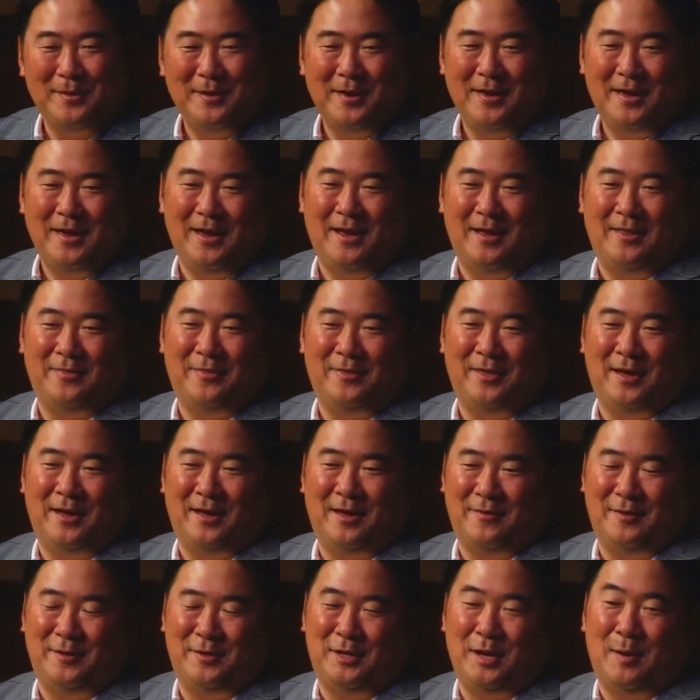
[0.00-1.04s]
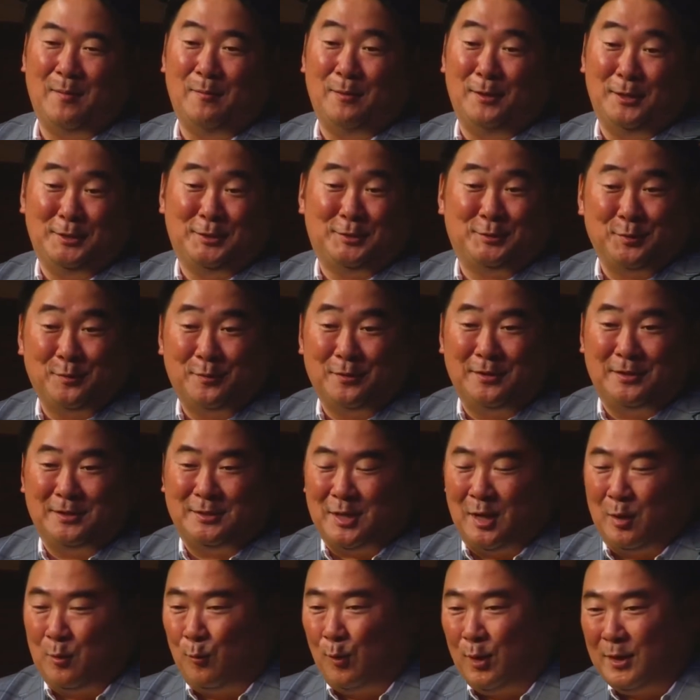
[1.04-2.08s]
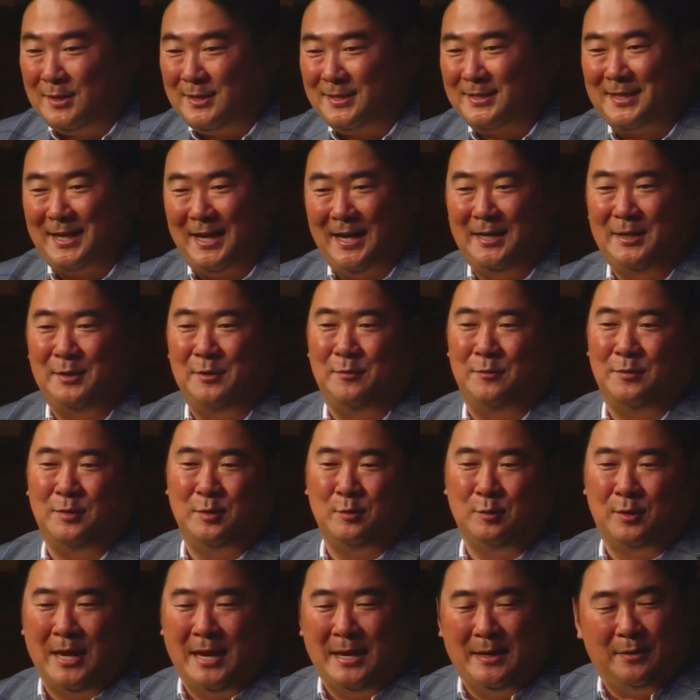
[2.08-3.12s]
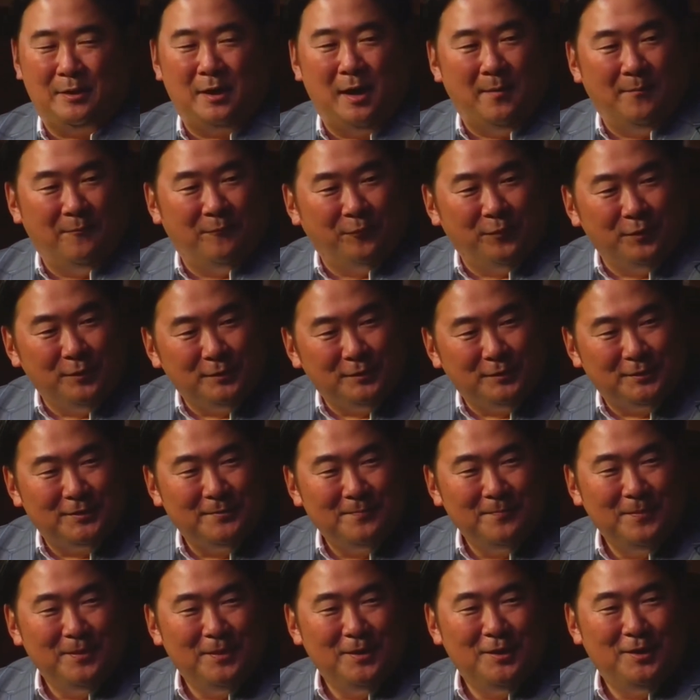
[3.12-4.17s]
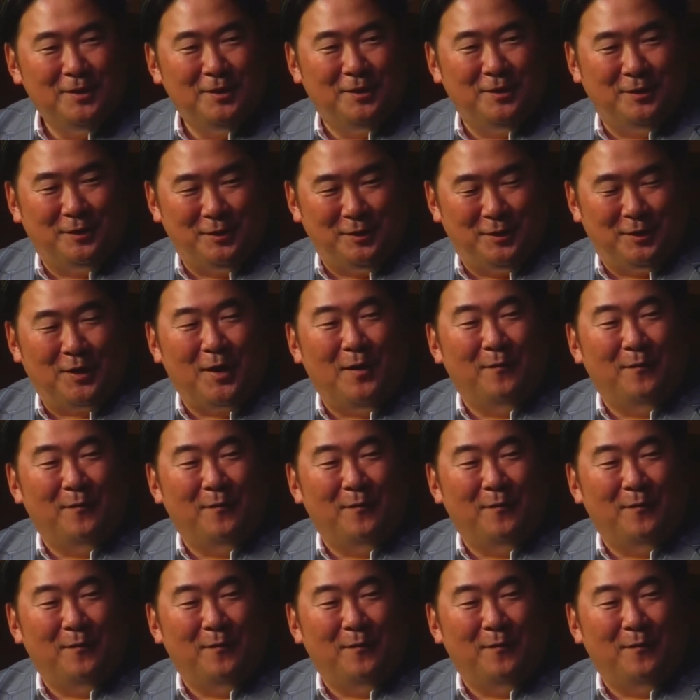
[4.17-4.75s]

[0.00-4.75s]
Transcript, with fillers: and the, the double-edged sword is on one side, you, you gain comfort, you're, you're mm-hmm.